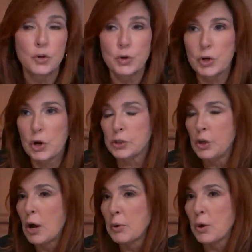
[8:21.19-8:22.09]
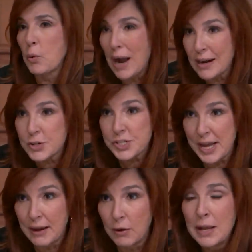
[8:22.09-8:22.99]
New York law requires
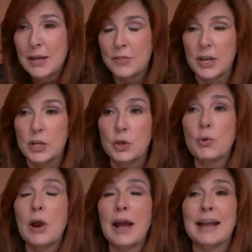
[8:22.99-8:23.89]
now that you